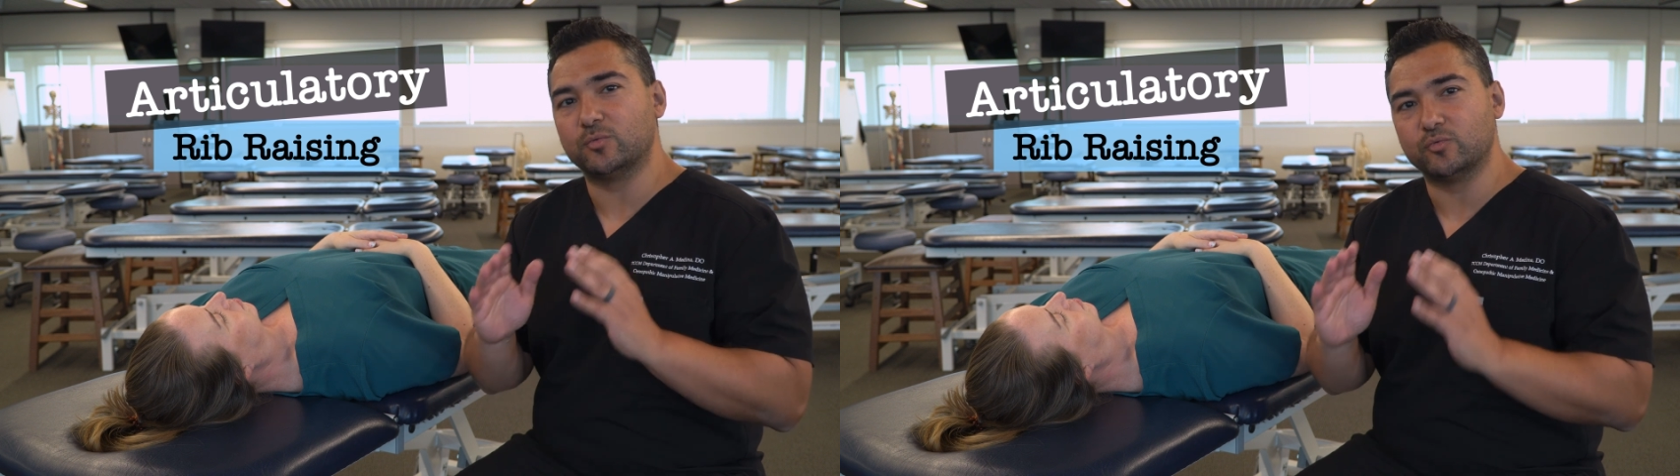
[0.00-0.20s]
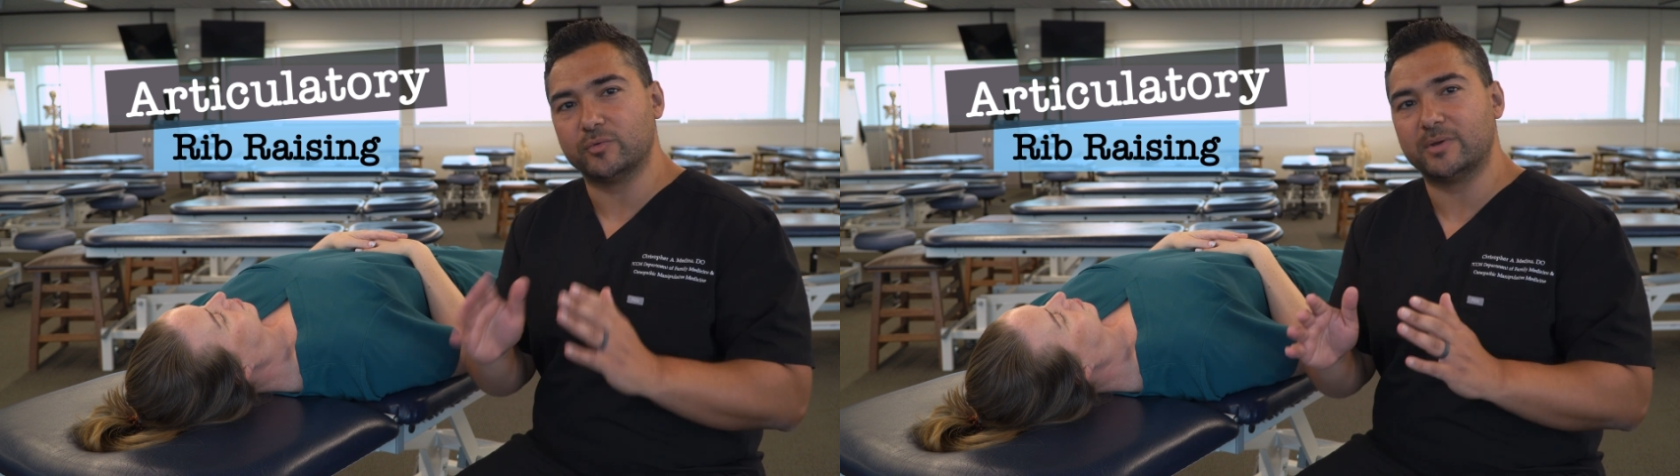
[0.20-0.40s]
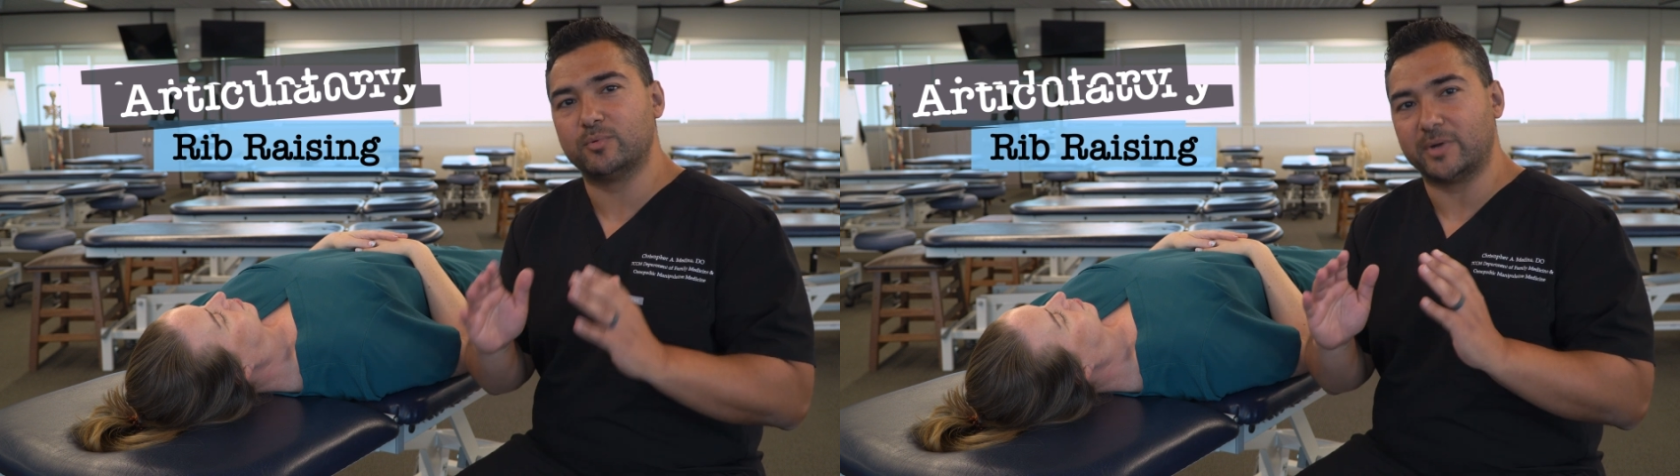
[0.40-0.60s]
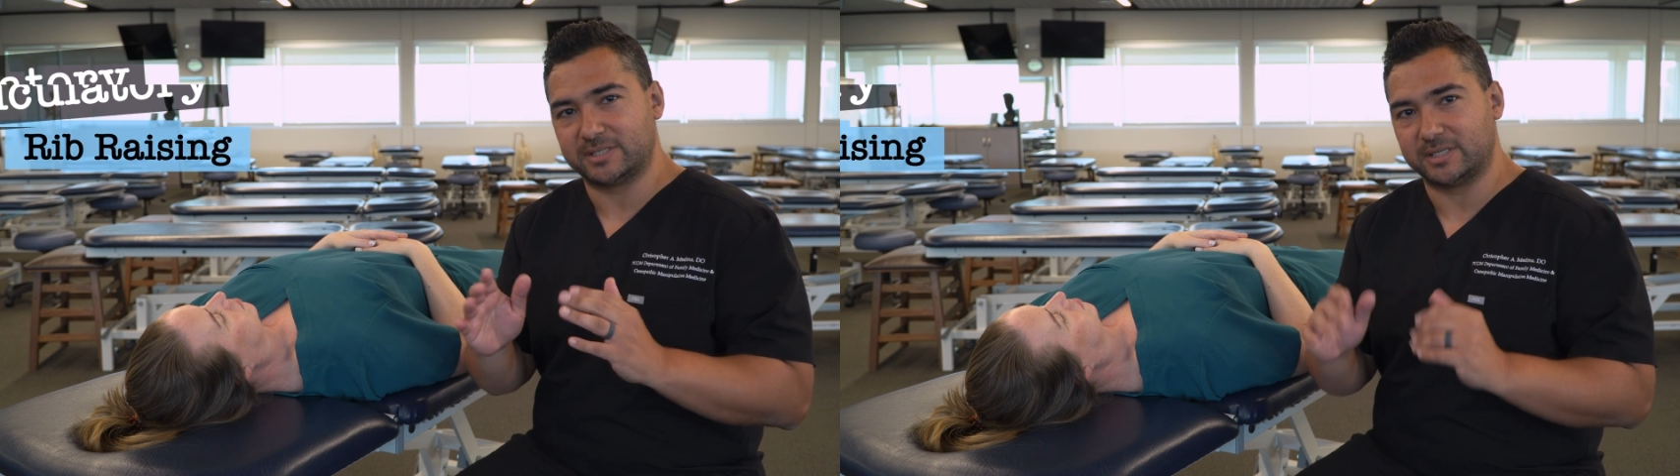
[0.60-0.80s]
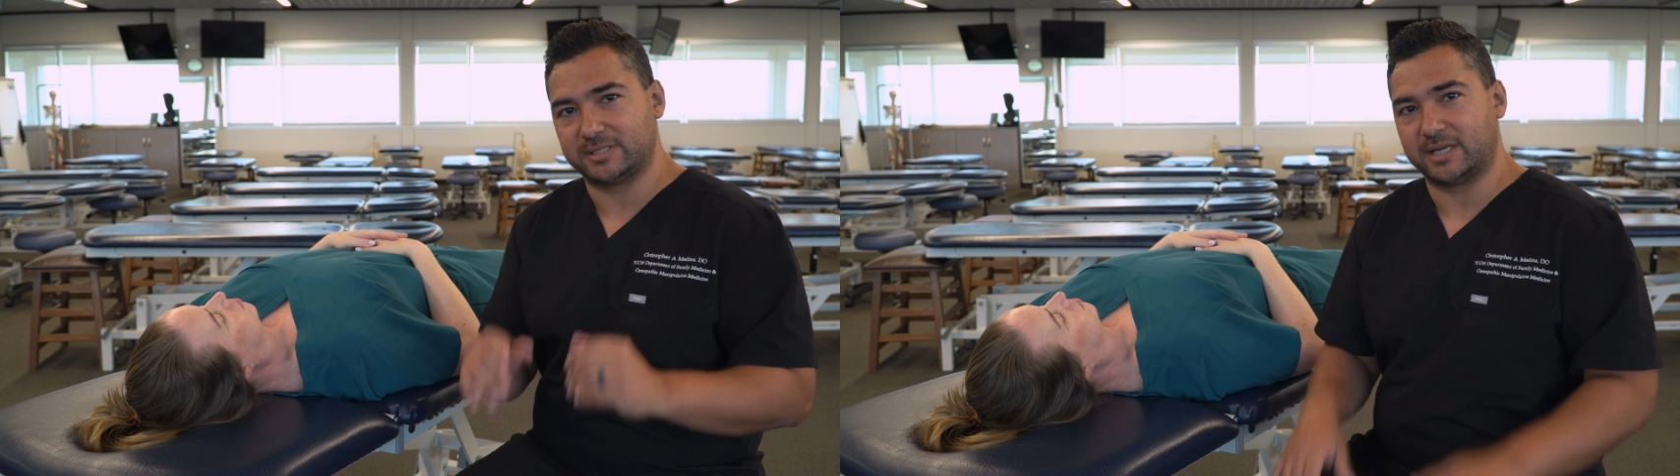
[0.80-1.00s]
rib
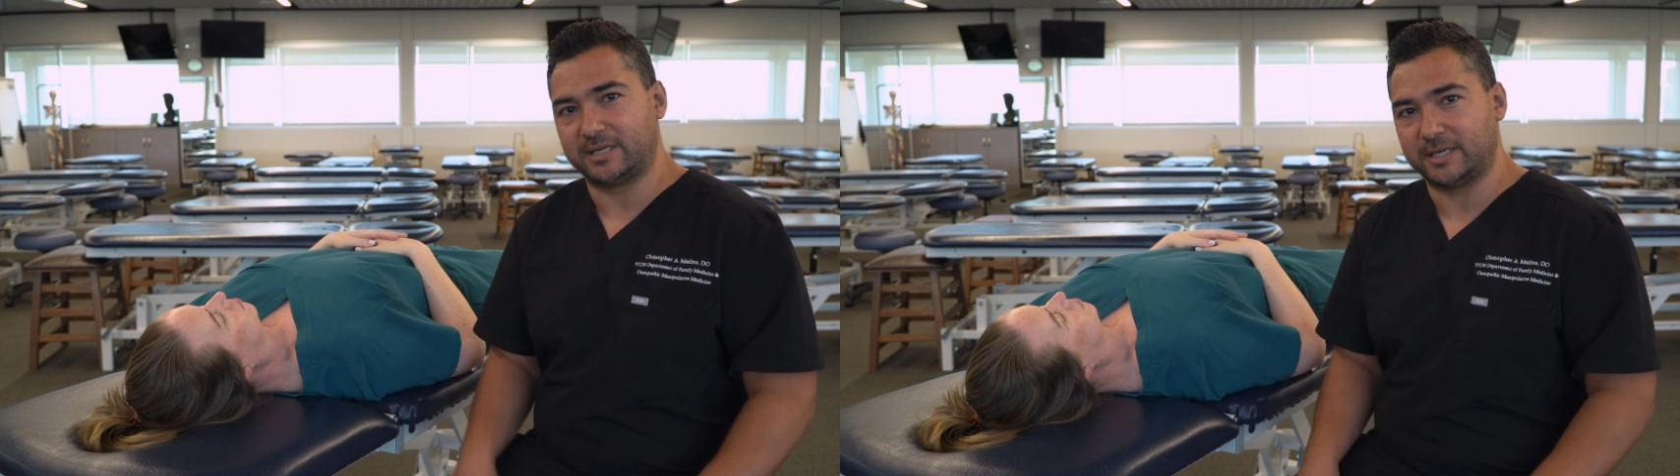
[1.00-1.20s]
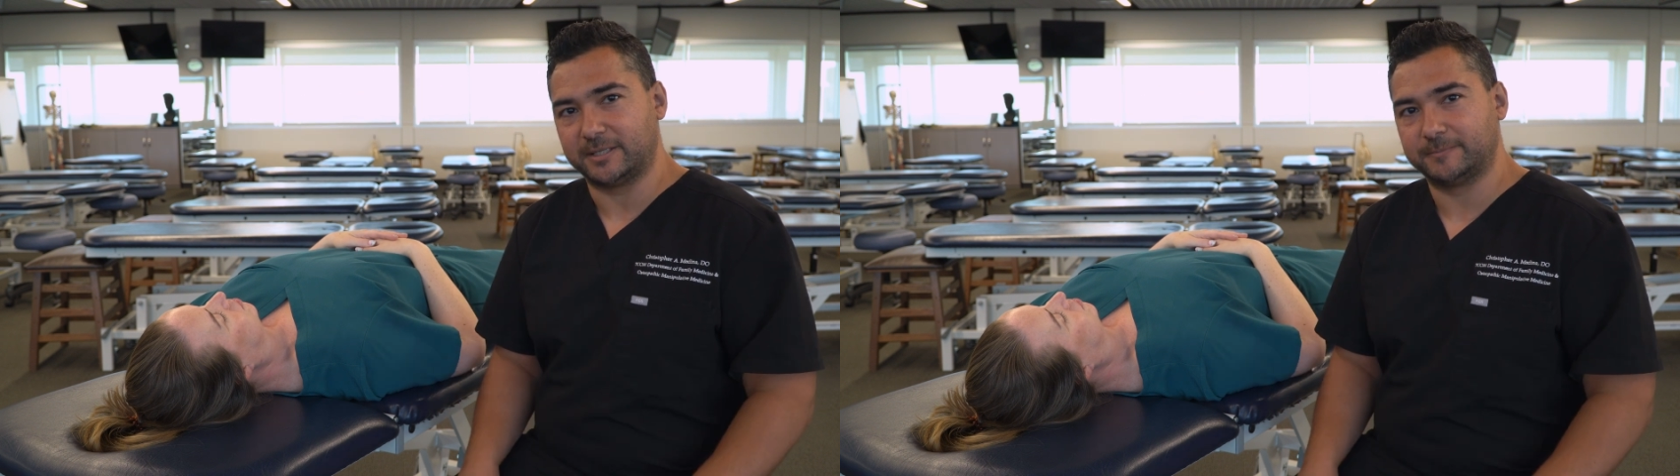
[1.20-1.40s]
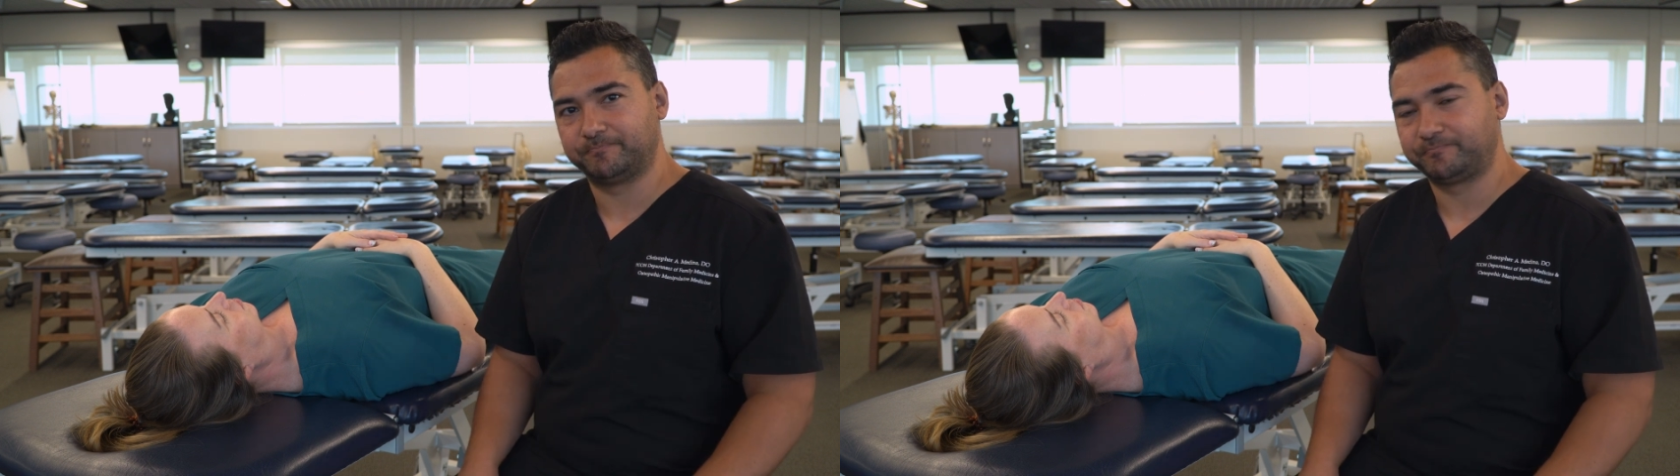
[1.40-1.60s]
raising technique.